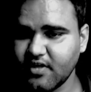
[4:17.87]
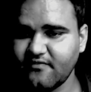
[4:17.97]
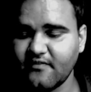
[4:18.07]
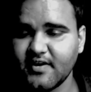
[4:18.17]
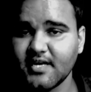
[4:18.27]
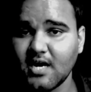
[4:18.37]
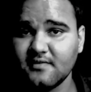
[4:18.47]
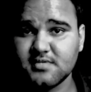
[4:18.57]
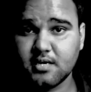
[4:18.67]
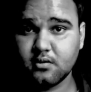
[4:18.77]
the FFT
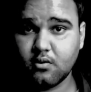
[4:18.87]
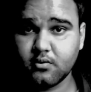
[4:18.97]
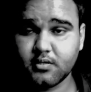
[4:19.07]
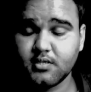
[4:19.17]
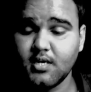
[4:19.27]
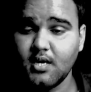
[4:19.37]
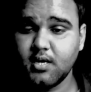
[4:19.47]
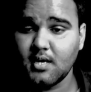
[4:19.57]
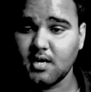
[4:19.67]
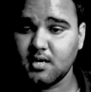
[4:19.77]
graphs are not
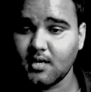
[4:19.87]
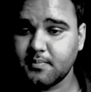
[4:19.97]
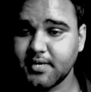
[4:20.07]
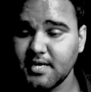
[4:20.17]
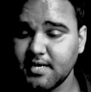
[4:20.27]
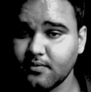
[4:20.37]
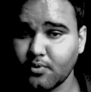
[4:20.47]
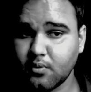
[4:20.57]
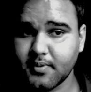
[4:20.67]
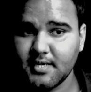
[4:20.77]
updating
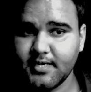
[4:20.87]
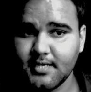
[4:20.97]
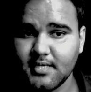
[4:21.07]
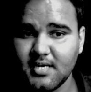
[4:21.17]
properly.